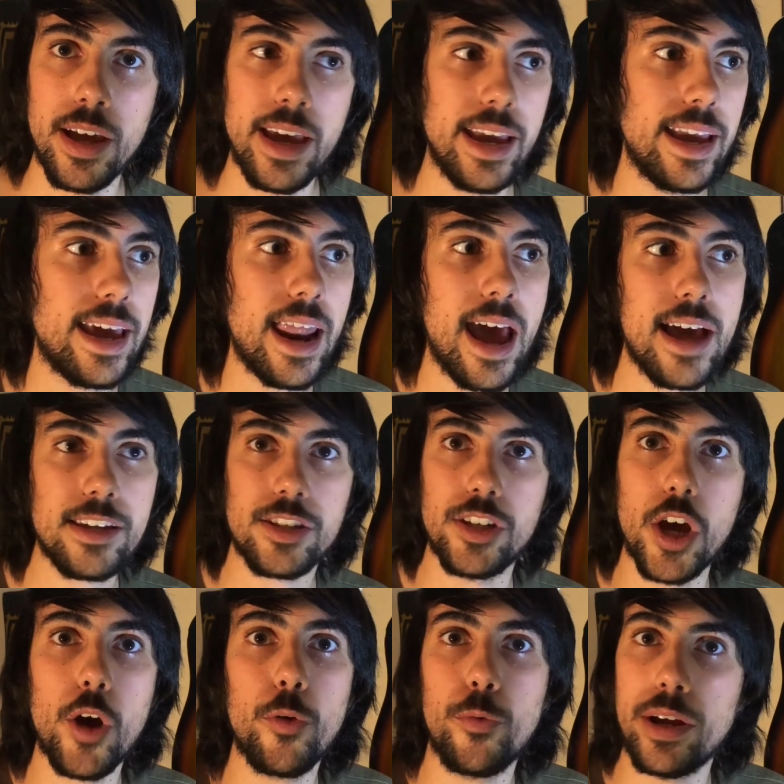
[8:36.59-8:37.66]
It has
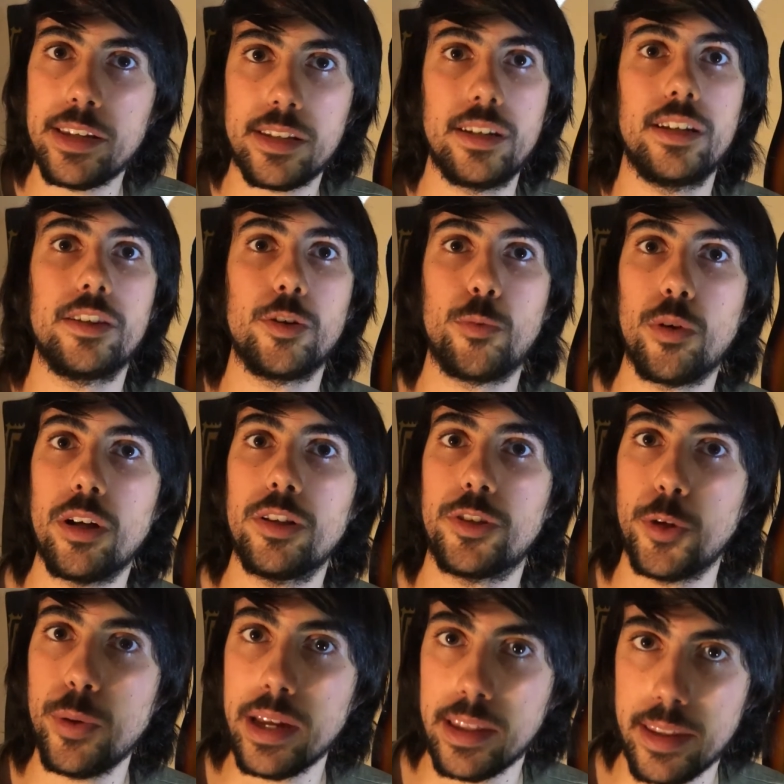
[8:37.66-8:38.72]
no reason in the world
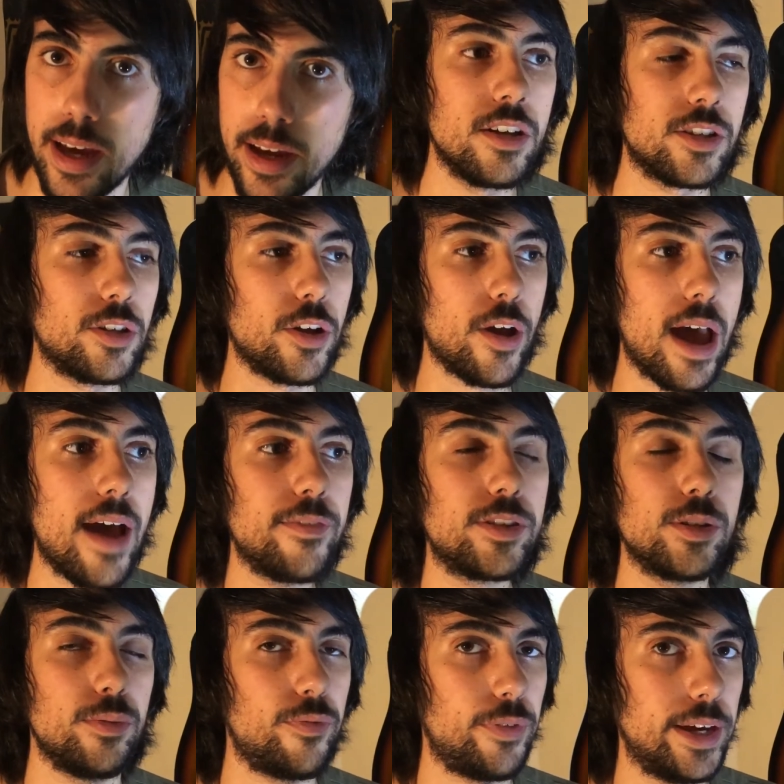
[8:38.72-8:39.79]
doing that. So you have
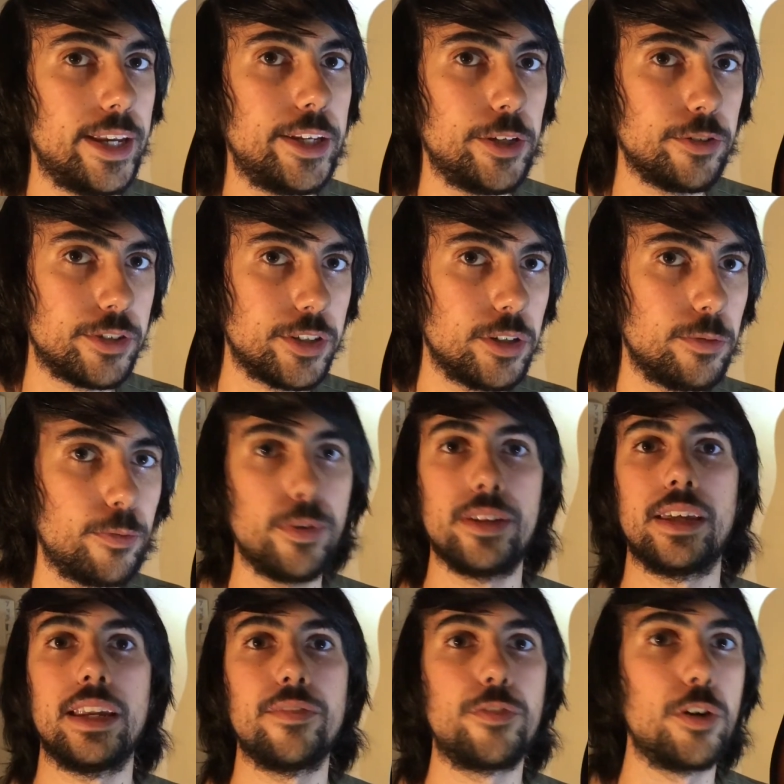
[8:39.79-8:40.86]
to feed YouTube with
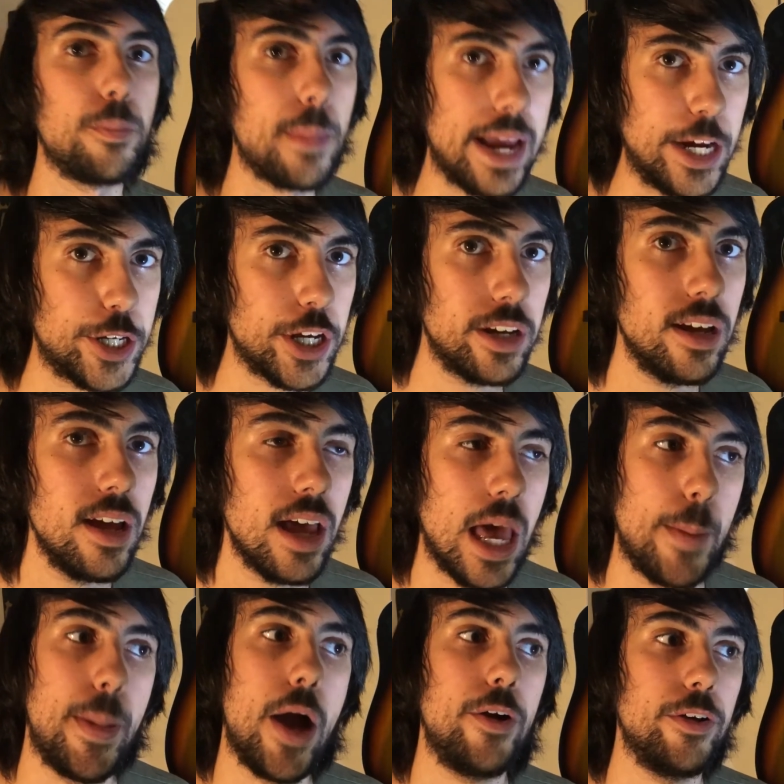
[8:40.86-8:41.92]
information
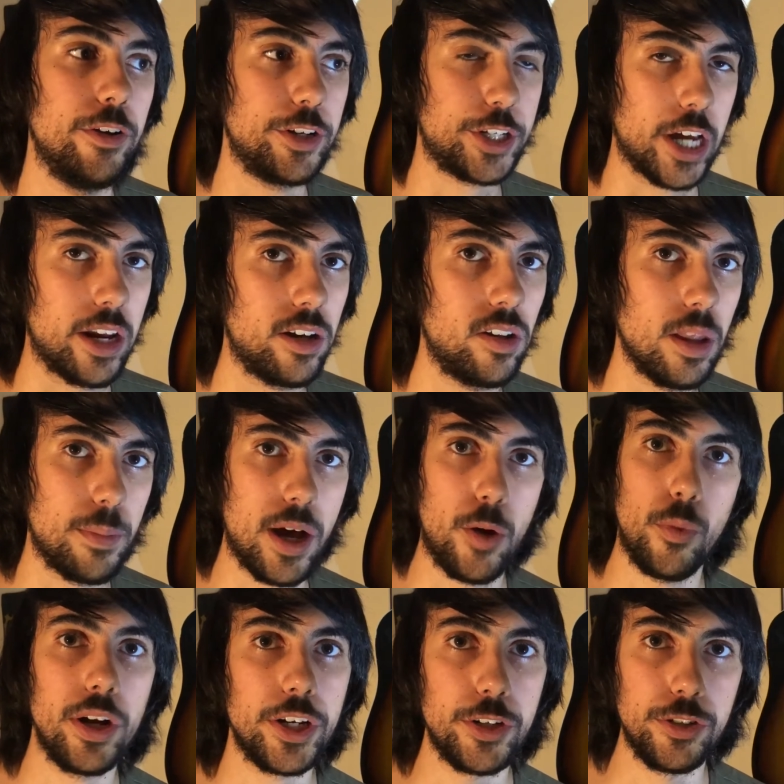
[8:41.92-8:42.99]
about your channel, about
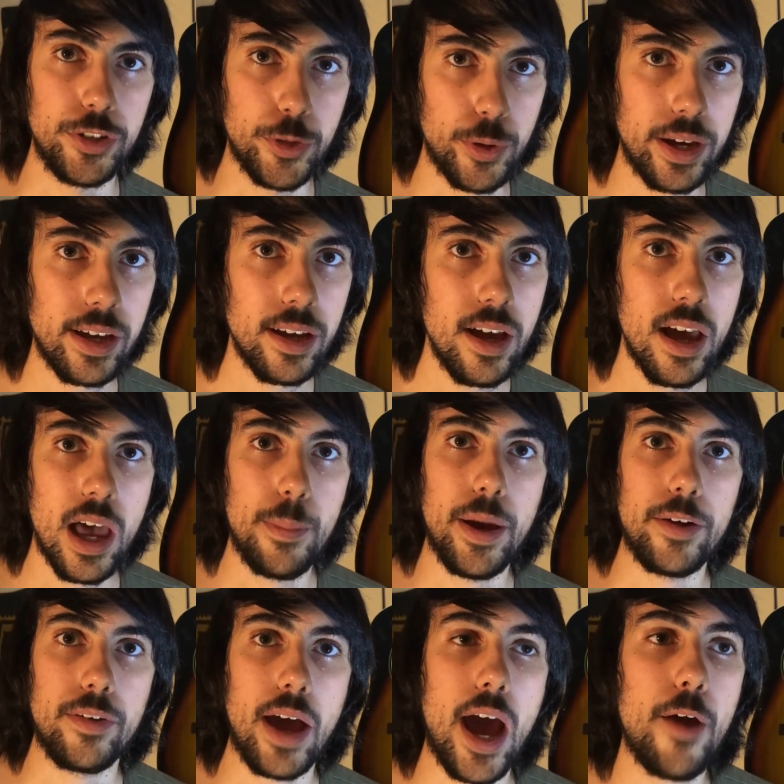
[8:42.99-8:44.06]
what you're doing,
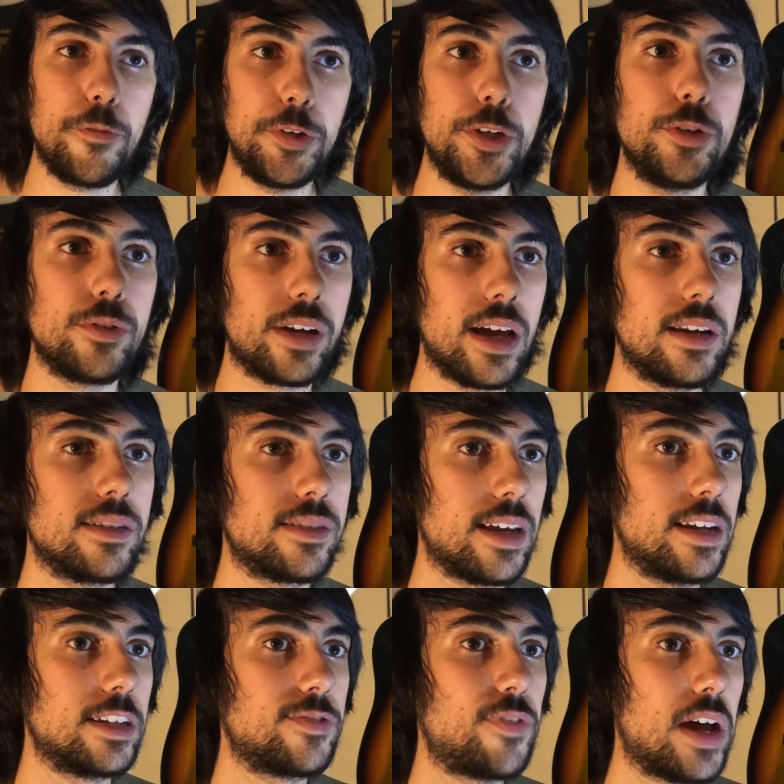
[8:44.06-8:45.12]
about how you can
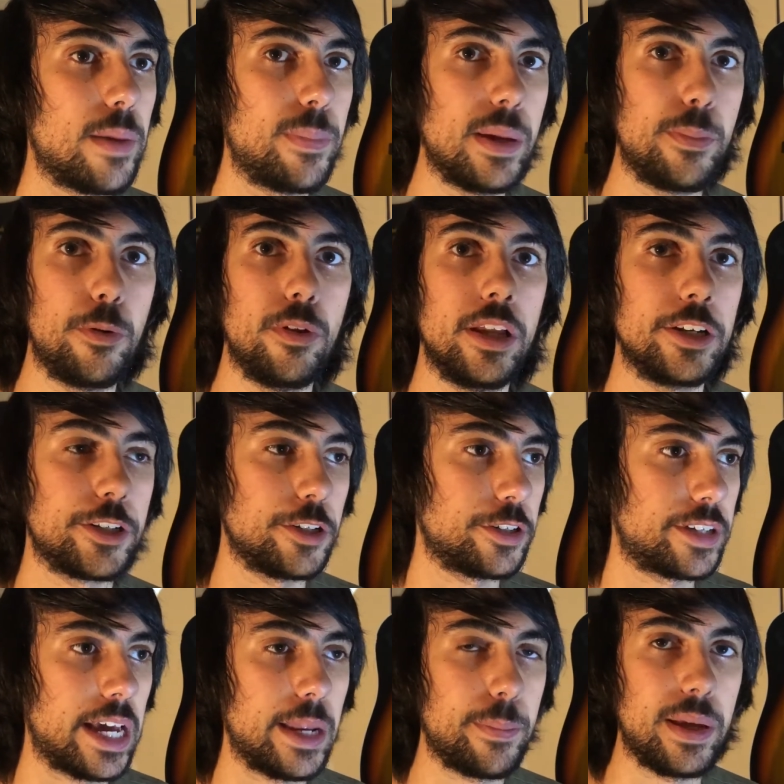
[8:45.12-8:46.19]
satisfy people,
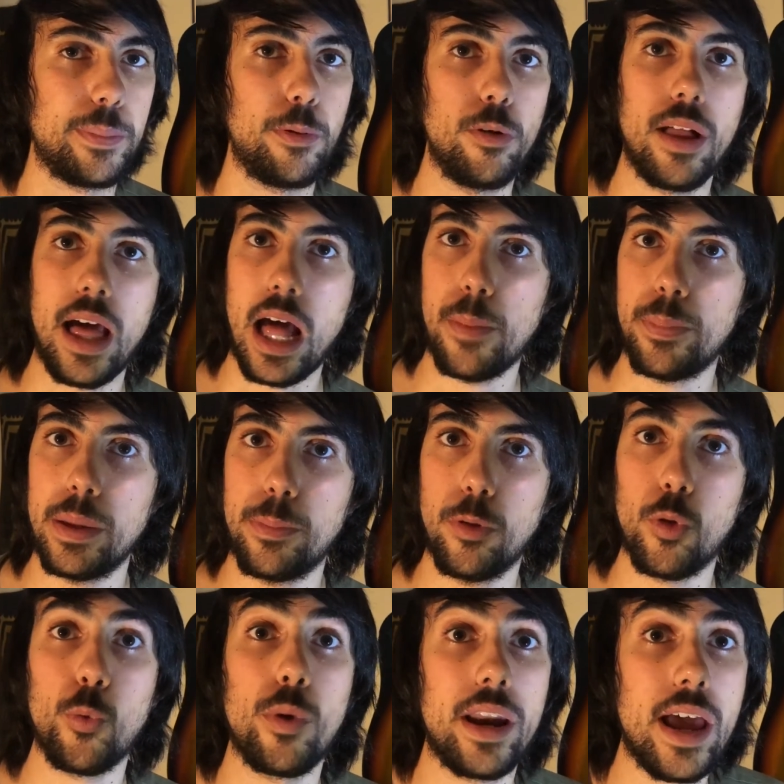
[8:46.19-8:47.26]
entertain people, help people,
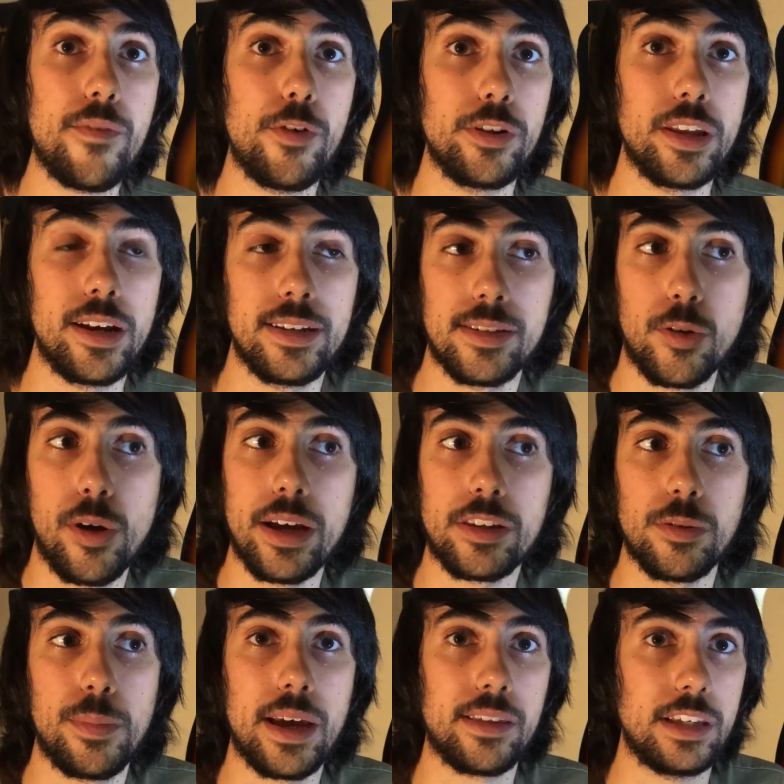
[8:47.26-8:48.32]
whatever that is going to
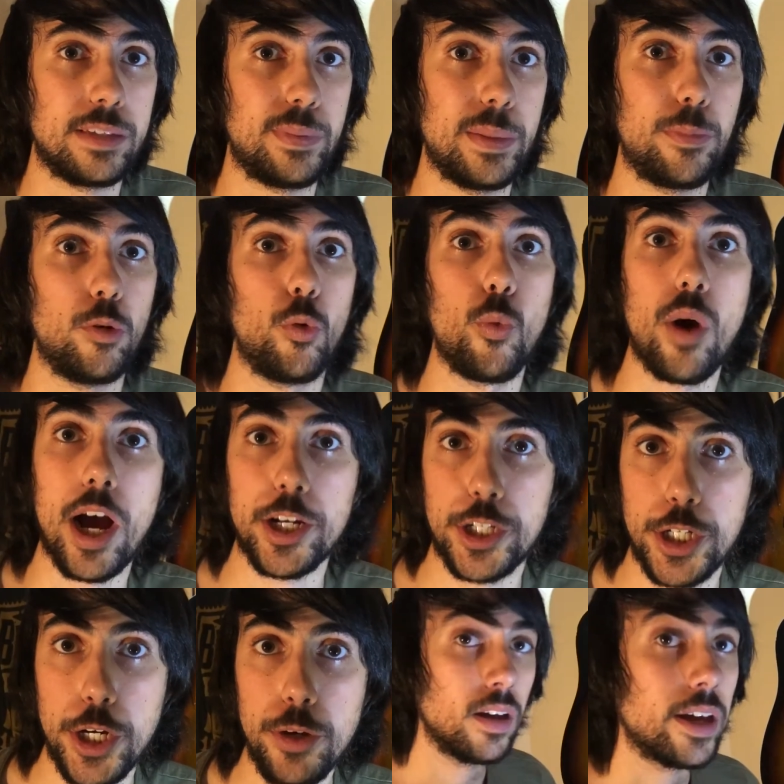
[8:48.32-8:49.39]
make these people watch
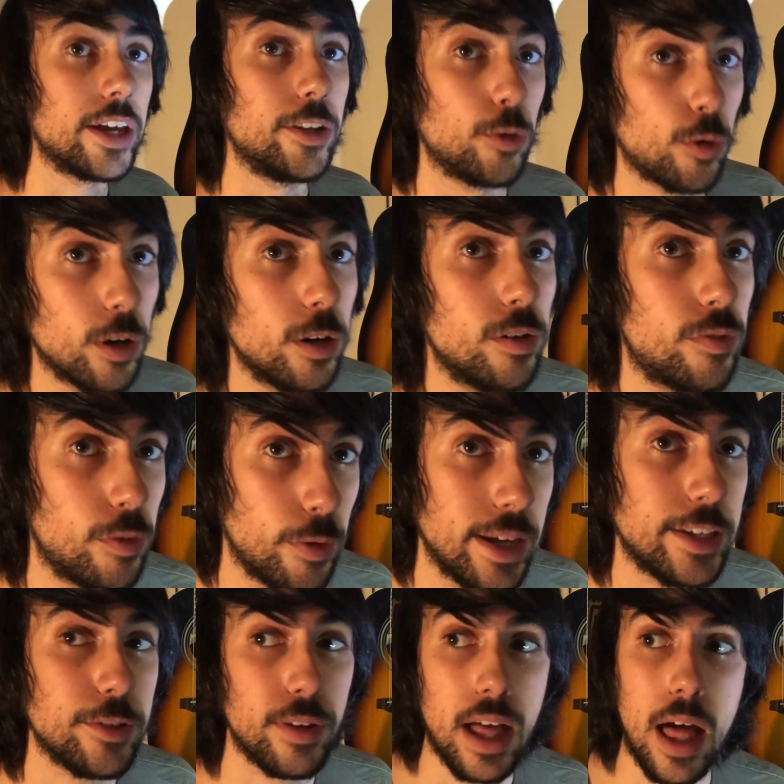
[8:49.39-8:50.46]
you in order for
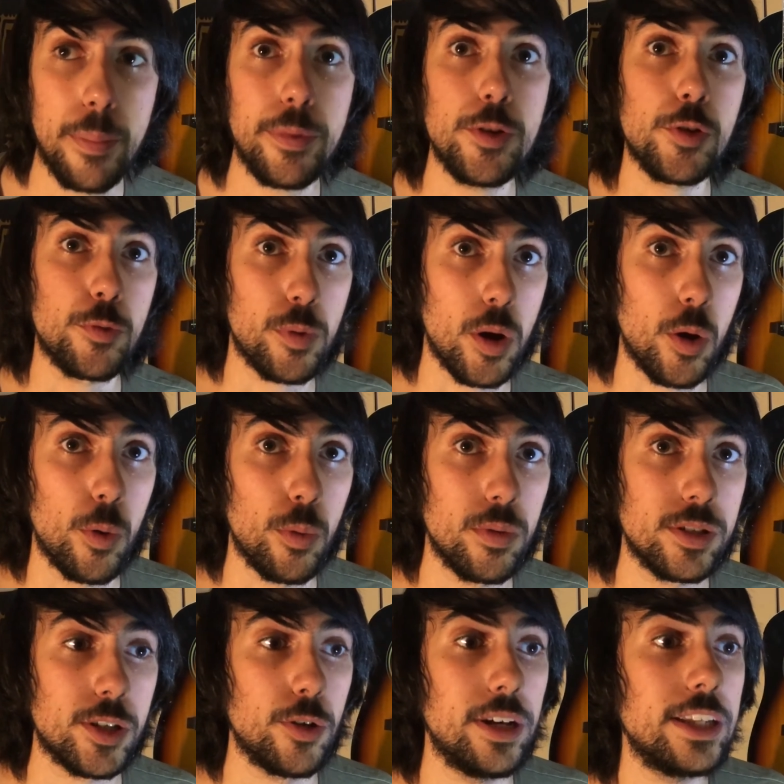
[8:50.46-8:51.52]
it to help you grow.
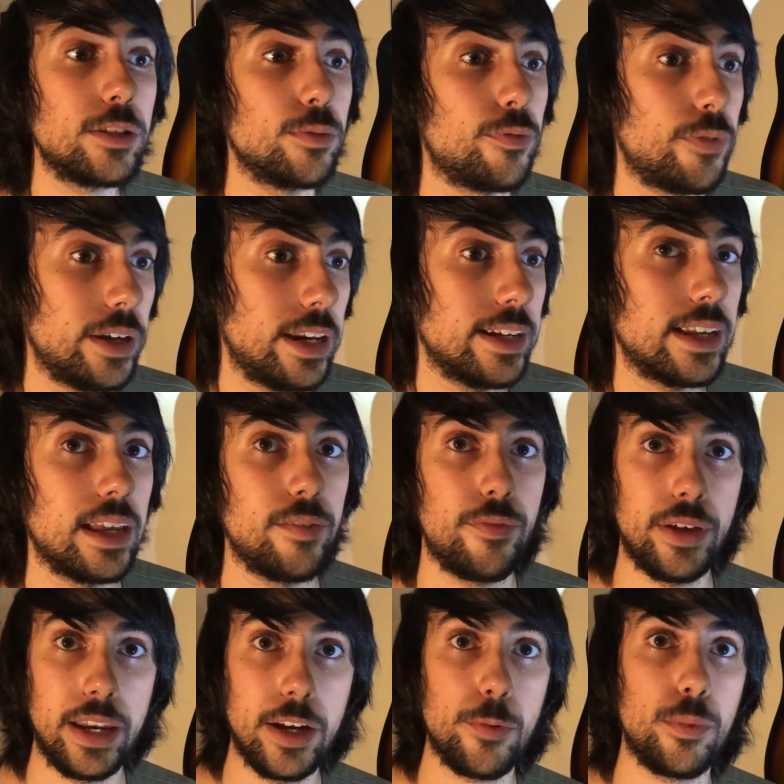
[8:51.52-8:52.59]
So you need to feed it and
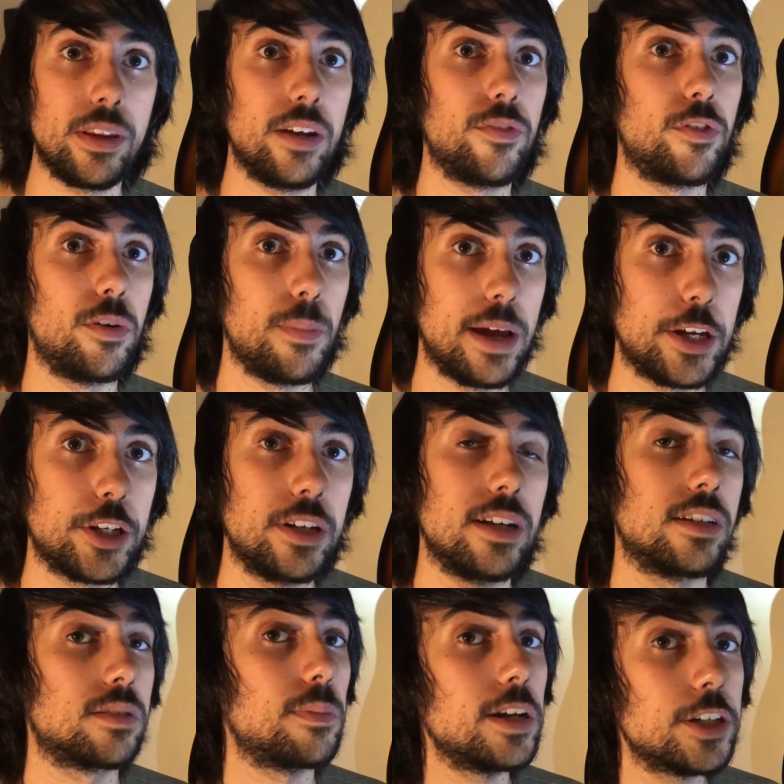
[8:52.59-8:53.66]
feed it with information
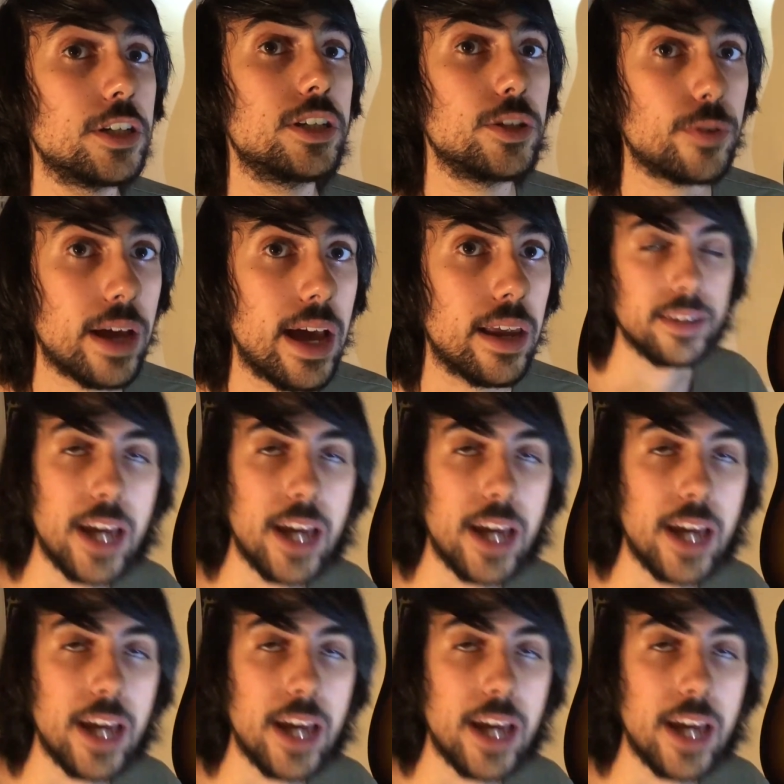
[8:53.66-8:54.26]
as much as you can.